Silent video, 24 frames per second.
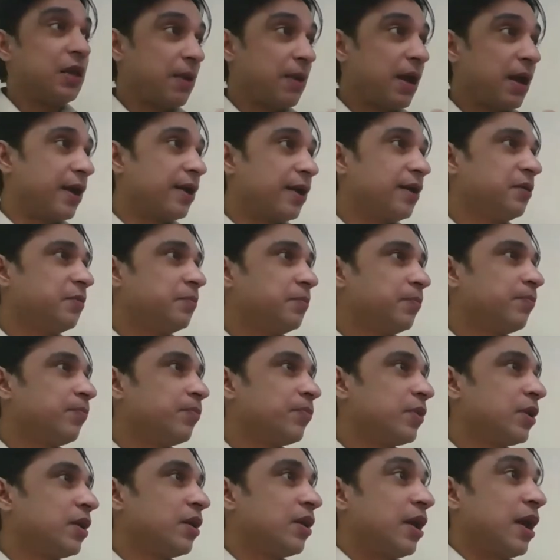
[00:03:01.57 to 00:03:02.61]
bad
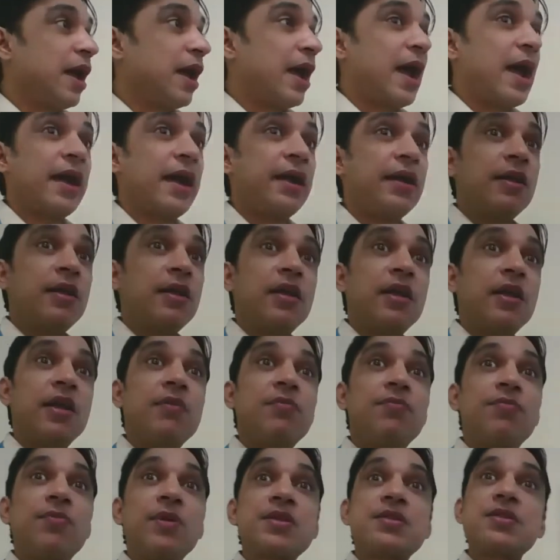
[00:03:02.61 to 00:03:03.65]
and
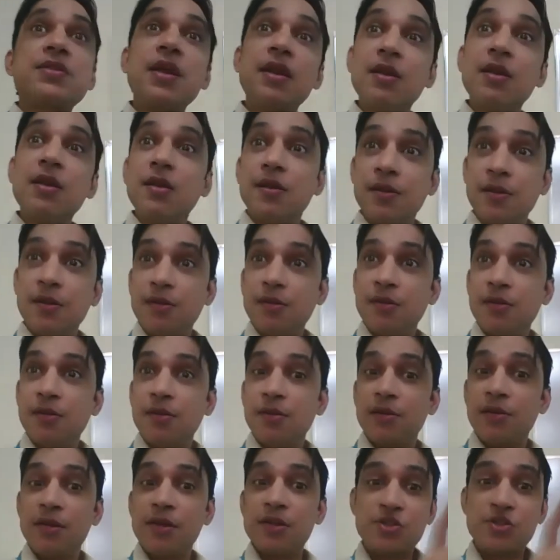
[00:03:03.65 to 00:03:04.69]
if the cell
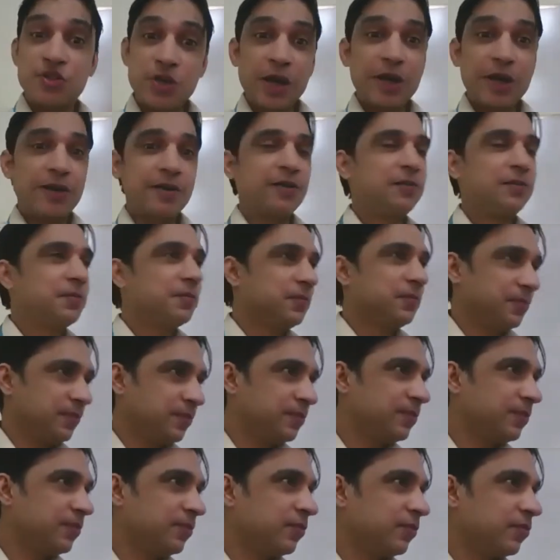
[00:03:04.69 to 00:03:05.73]
is dead,
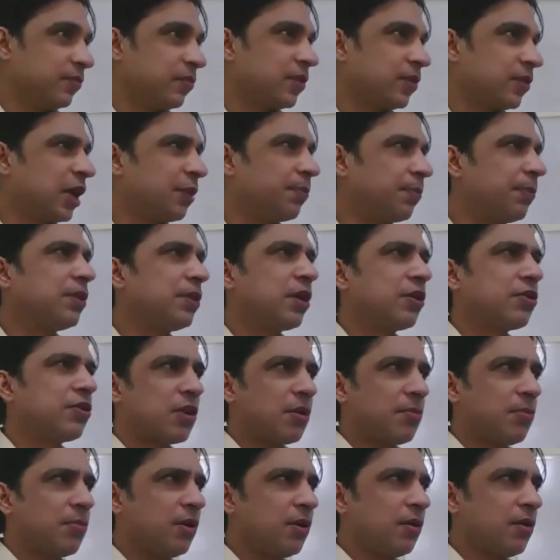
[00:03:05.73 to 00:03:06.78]
that means the
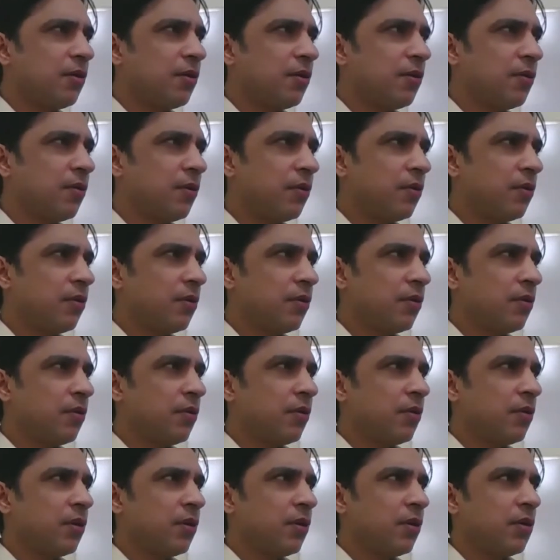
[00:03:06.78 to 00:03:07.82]
trouble
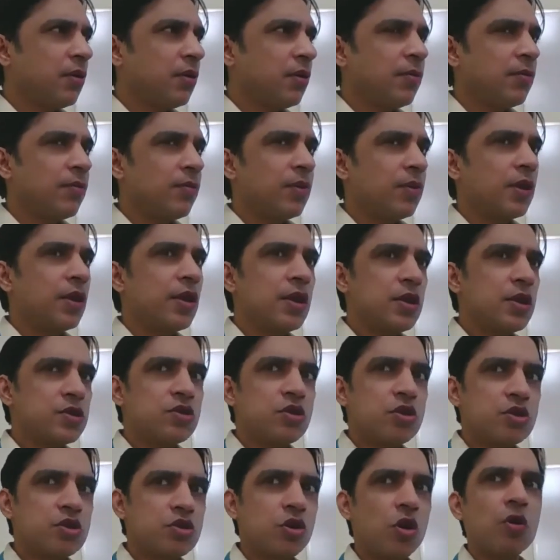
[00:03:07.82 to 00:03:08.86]
is
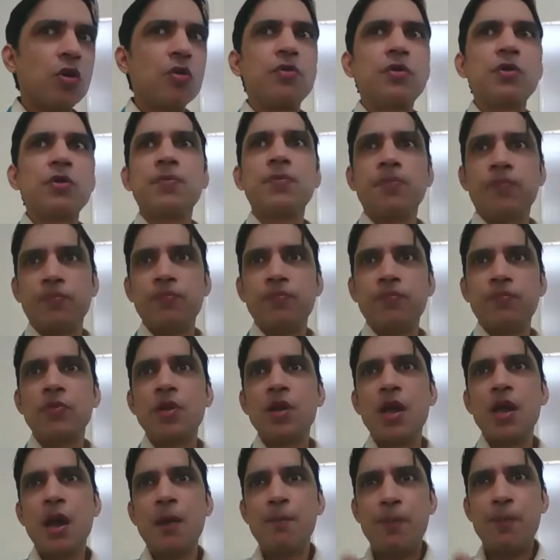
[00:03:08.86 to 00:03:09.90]
resolved.
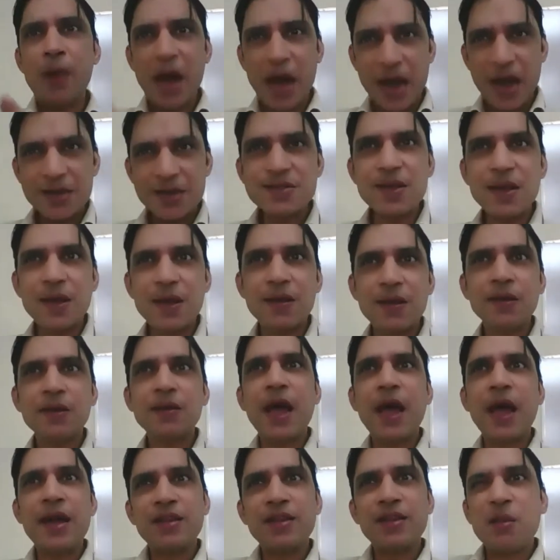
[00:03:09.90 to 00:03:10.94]
A bad cell
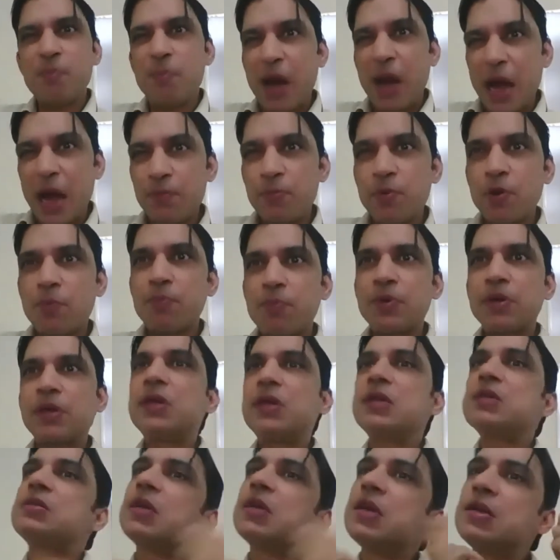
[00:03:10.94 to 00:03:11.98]
carrying the bad
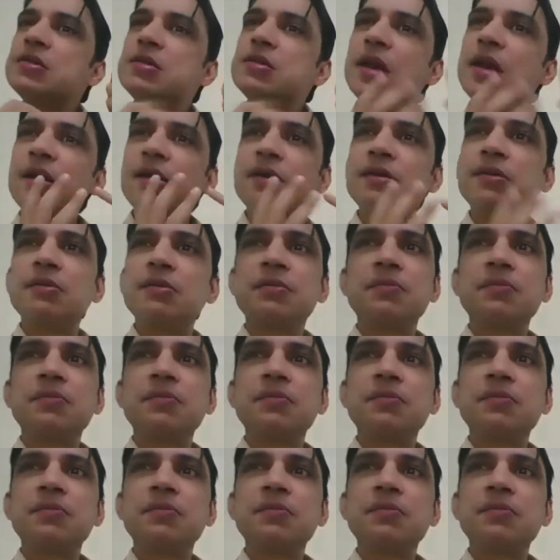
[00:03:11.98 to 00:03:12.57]
properties is dead.